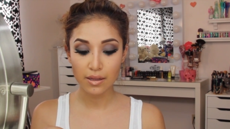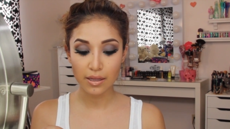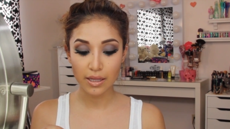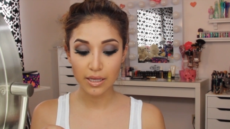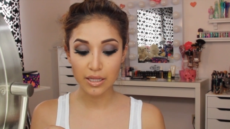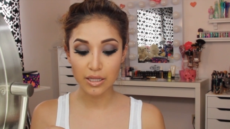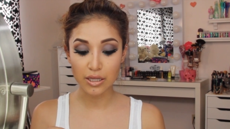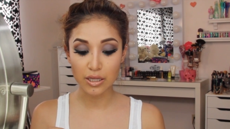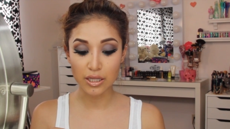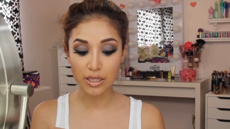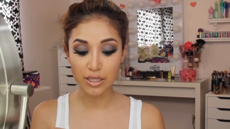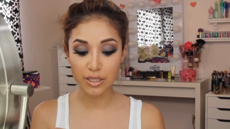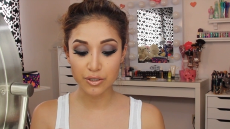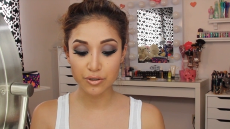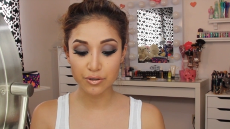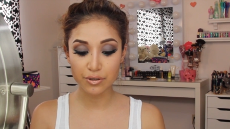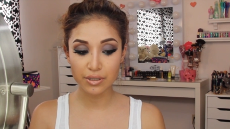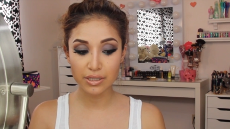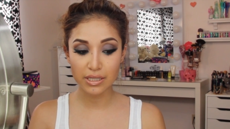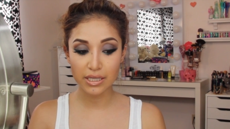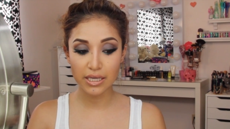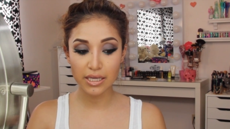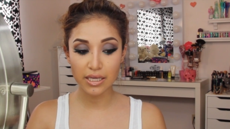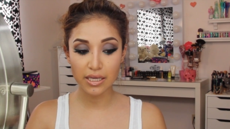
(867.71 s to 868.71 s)
Like
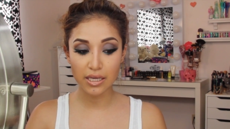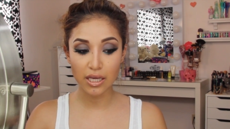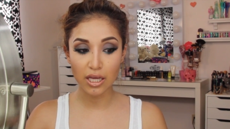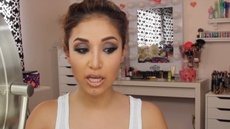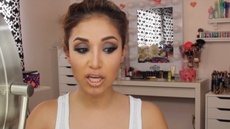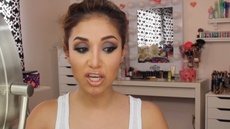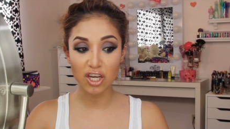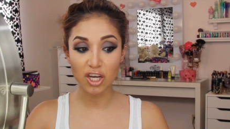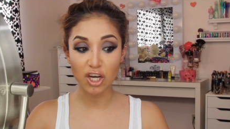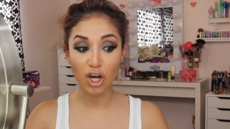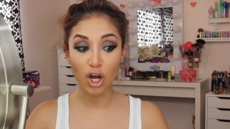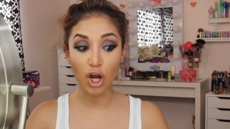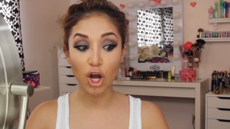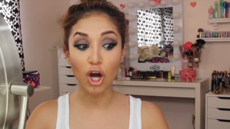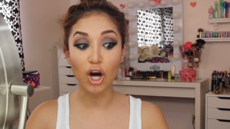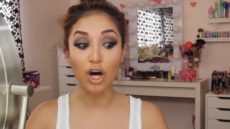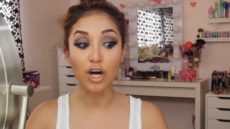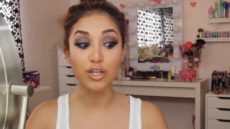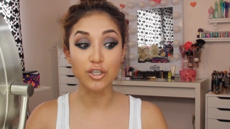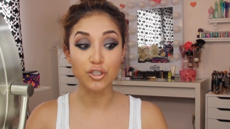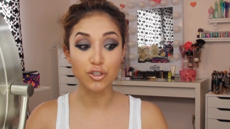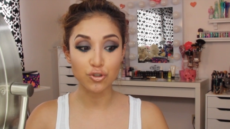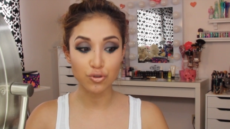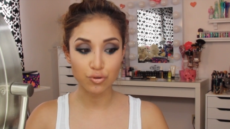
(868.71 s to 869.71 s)
literally
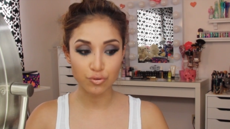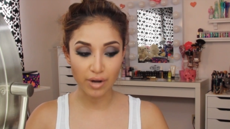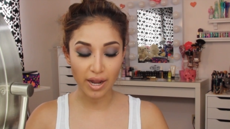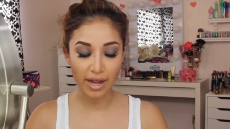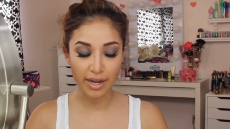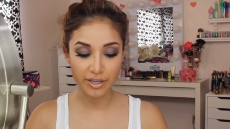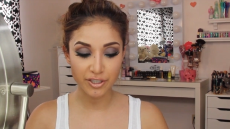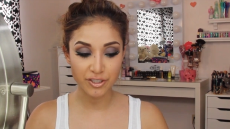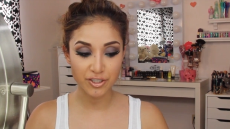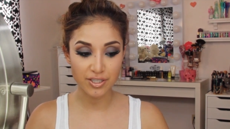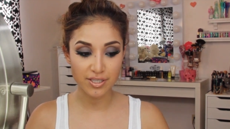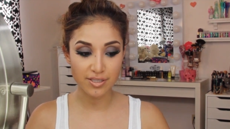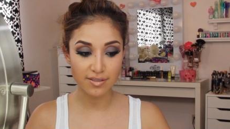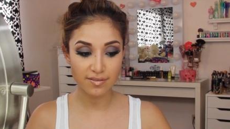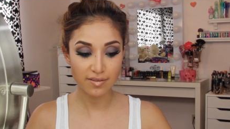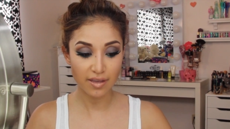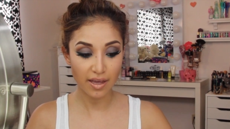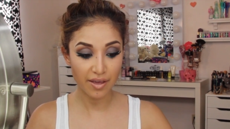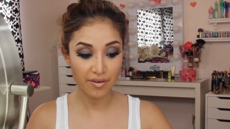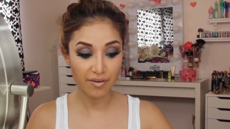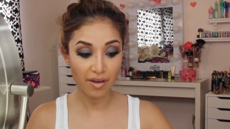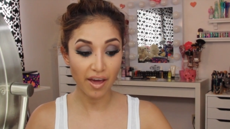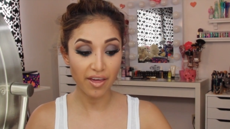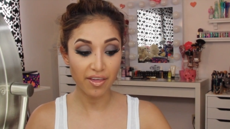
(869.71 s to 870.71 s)
contractions.
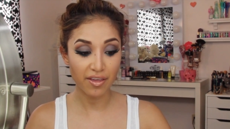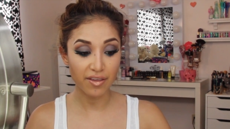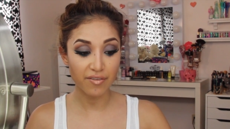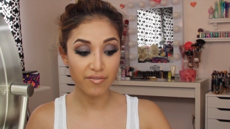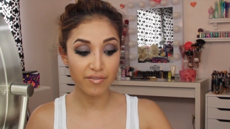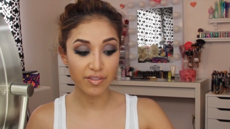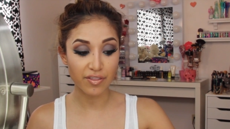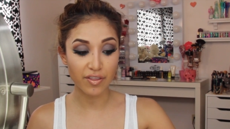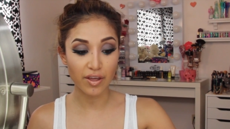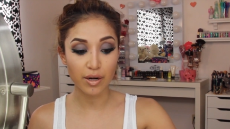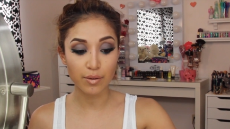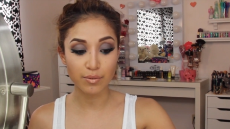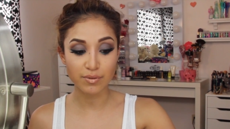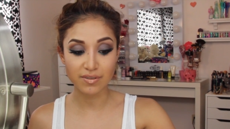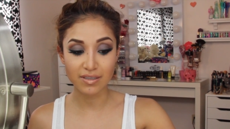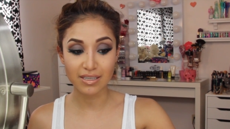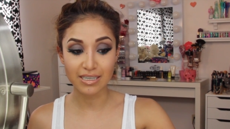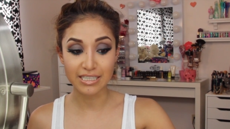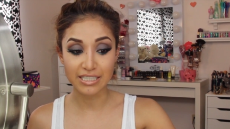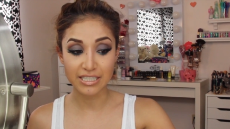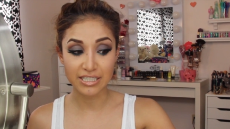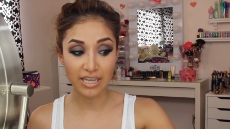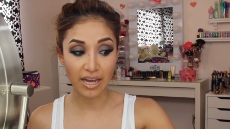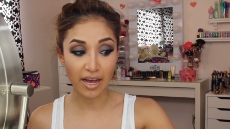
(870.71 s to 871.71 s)
I, I even thought I was
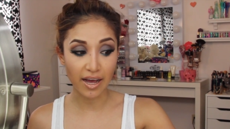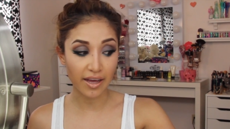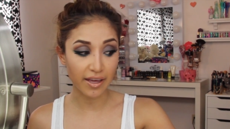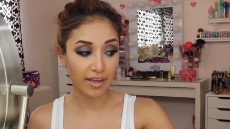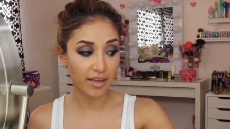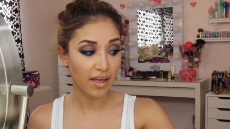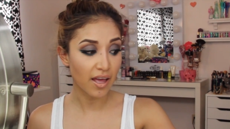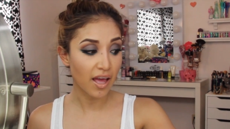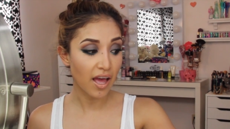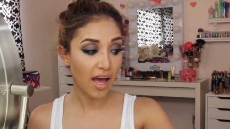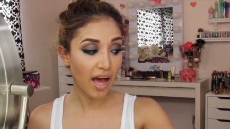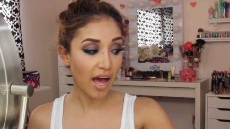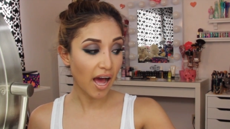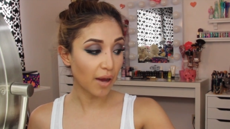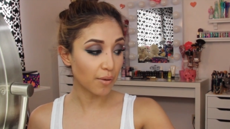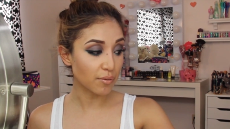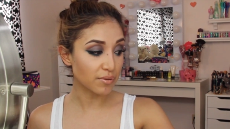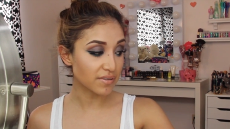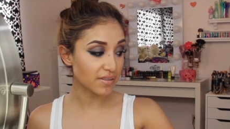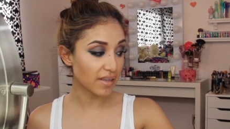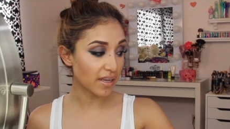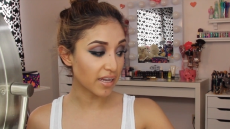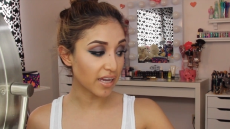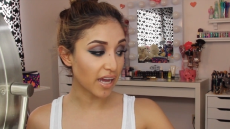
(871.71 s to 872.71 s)
going to die. I
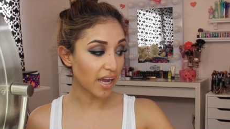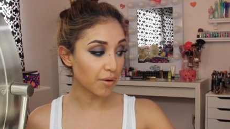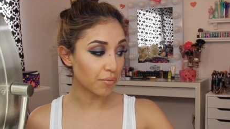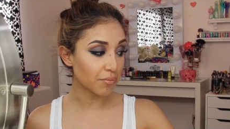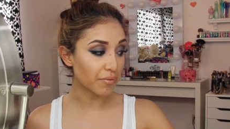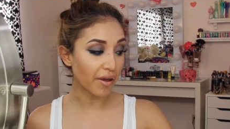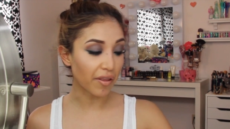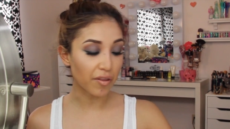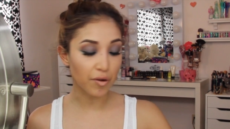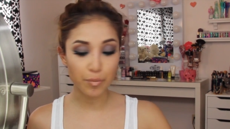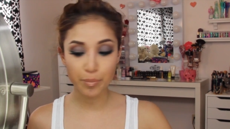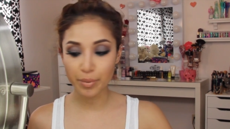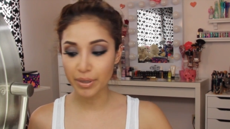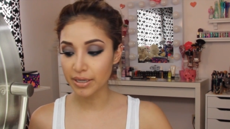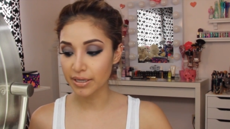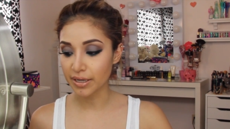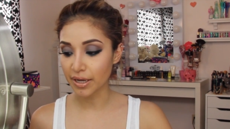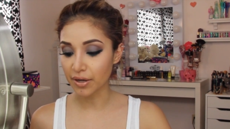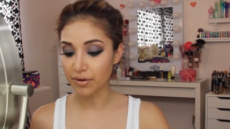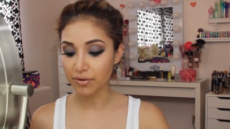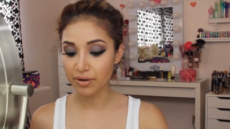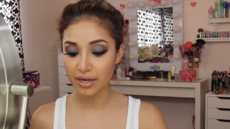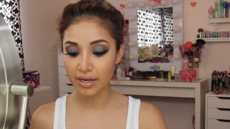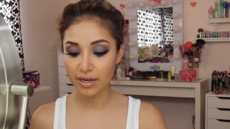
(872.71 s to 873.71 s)
was like, I'd rather be
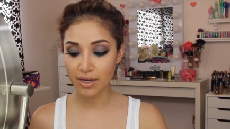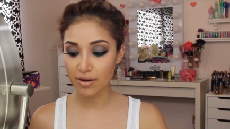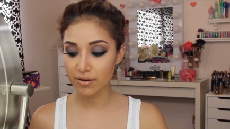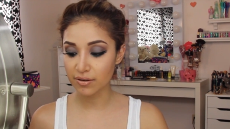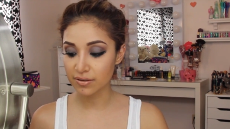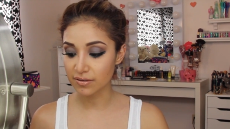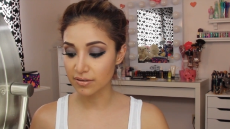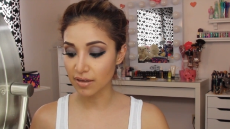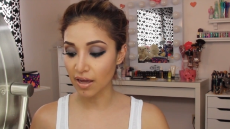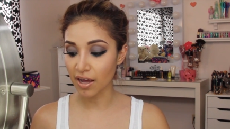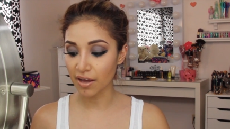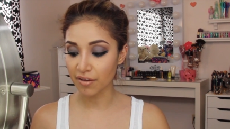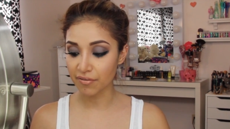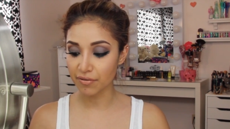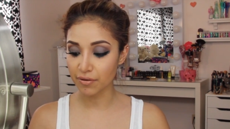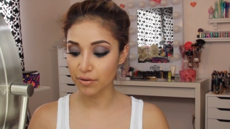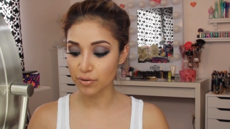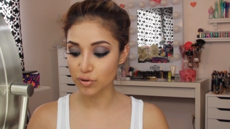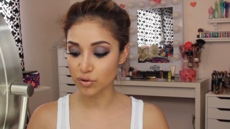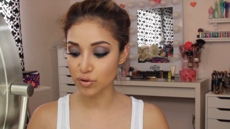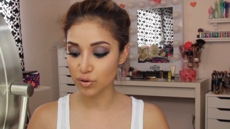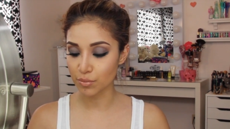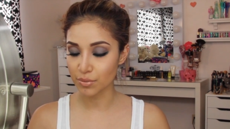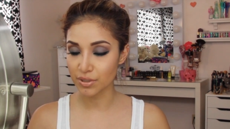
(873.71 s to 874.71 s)
dead right now because I
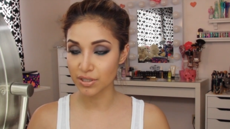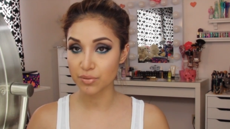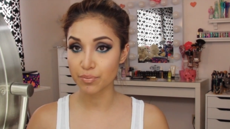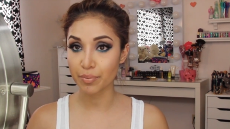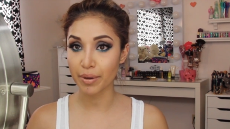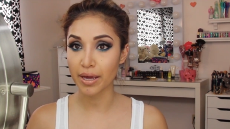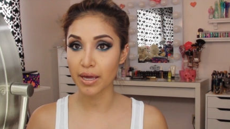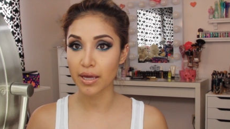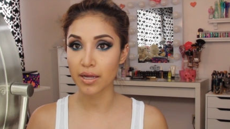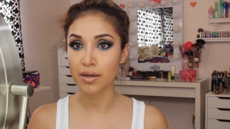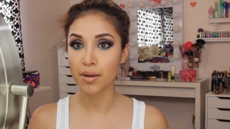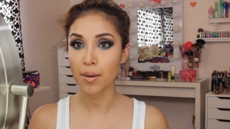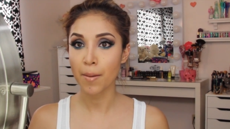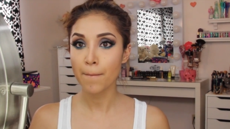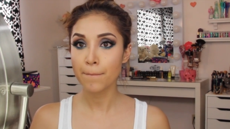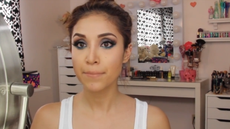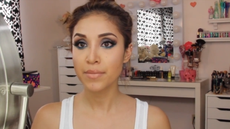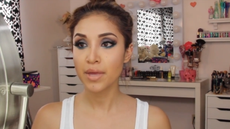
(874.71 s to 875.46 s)
feel so much pain.